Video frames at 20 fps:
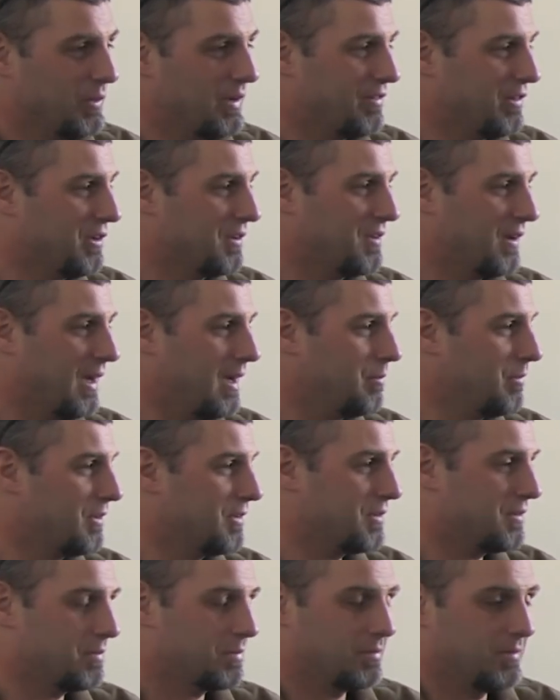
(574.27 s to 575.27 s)
we have a good time.
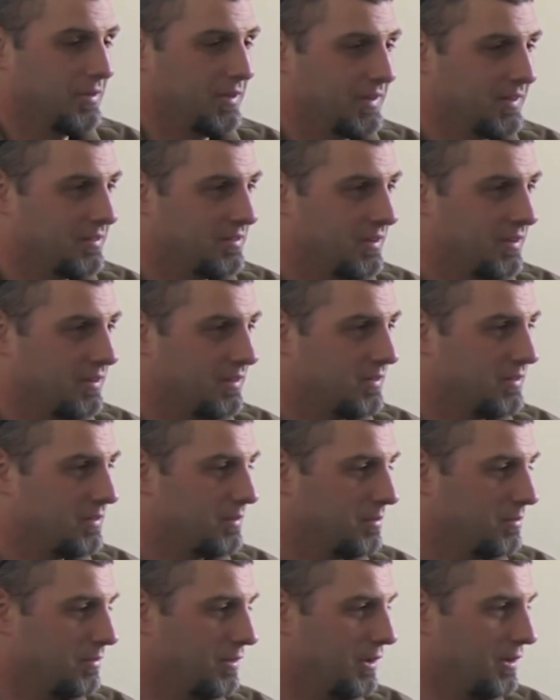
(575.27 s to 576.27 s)
It's like I said,
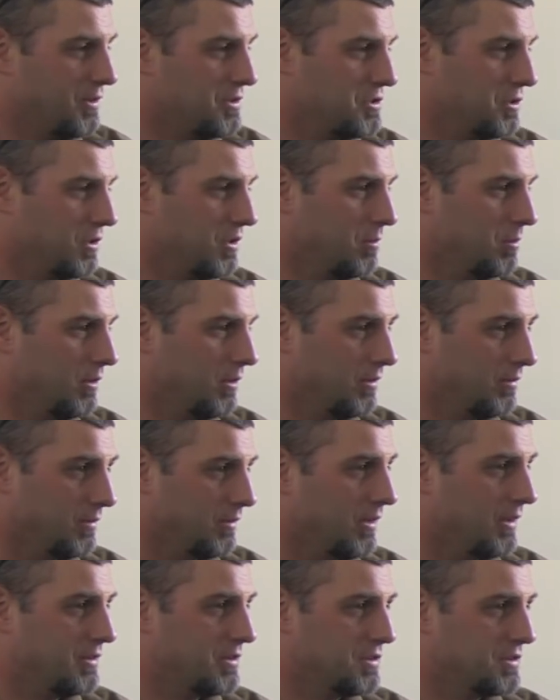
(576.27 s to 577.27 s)
it's very enjoyable.
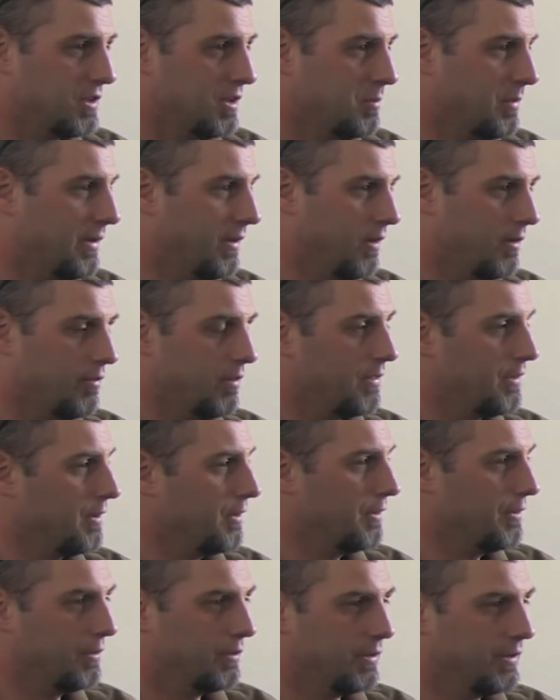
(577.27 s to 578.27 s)
I just started my 11th
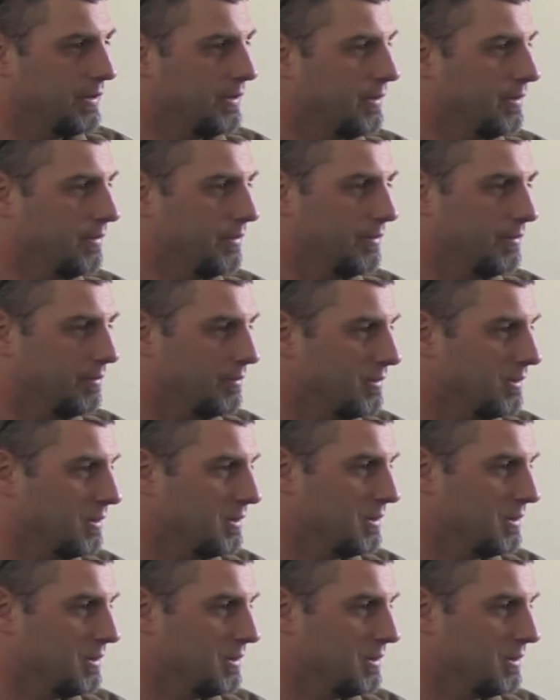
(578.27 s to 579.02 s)
year doing it and